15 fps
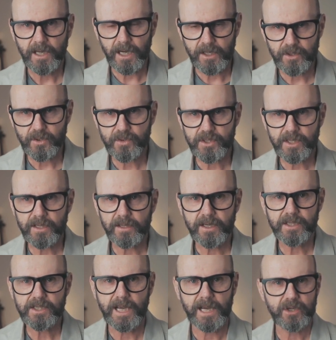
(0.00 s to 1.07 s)
and you'll see that
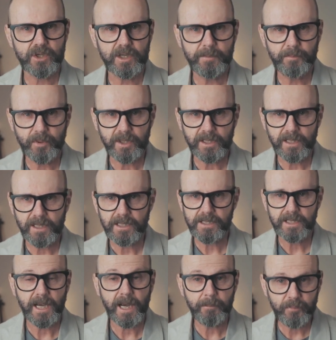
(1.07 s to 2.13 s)
it's actually pretty
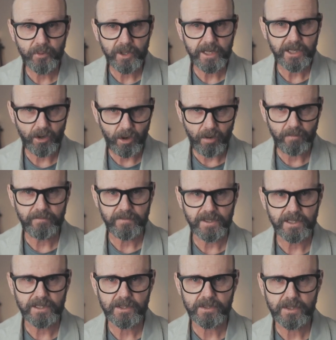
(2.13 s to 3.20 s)
easy and pretty
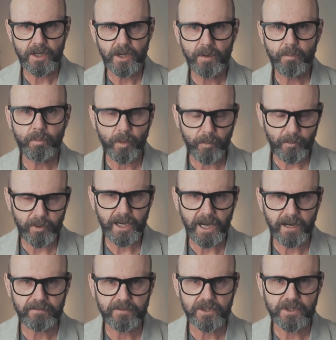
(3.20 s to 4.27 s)
obvious what we
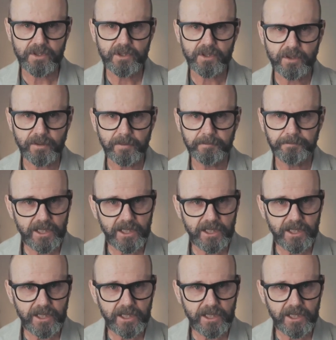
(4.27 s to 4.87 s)
have to do.